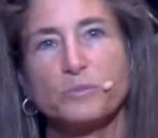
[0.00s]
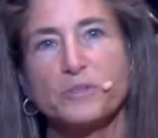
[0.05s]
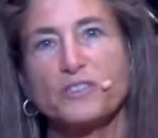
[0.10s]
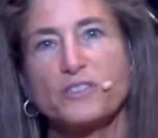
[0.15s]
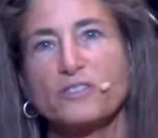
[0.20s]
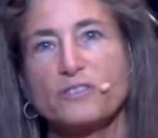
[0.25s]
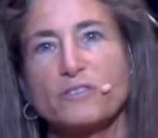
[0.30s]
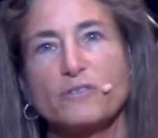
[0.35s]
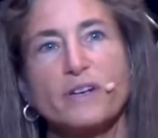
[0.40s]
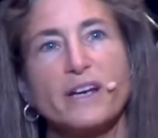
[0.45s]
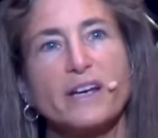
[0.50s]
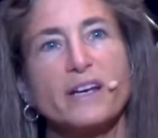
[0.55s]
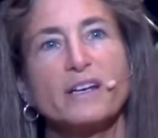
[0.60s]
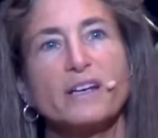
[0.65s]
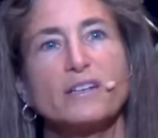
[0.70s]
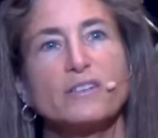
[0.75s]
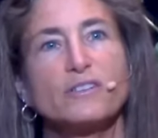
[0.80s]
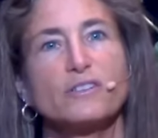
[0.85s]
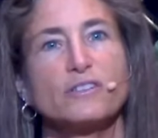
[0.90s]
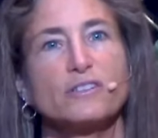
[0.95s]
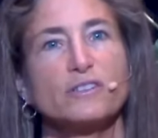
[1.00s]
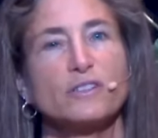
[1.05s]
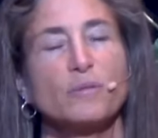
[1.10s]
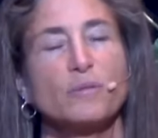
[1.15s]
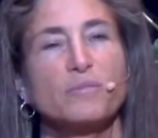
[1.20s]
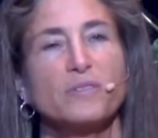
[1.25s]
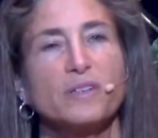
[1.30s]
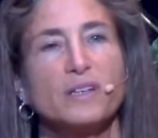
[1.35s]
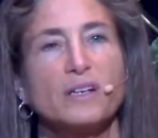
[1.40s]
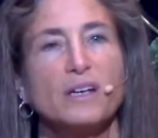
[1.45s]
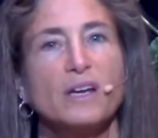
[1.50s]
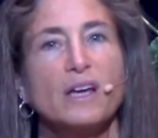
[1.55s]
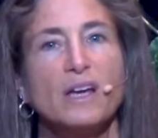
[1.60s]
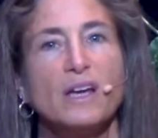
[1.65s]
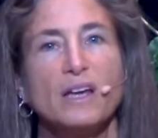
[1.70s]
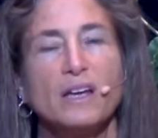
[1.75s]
bit strange or something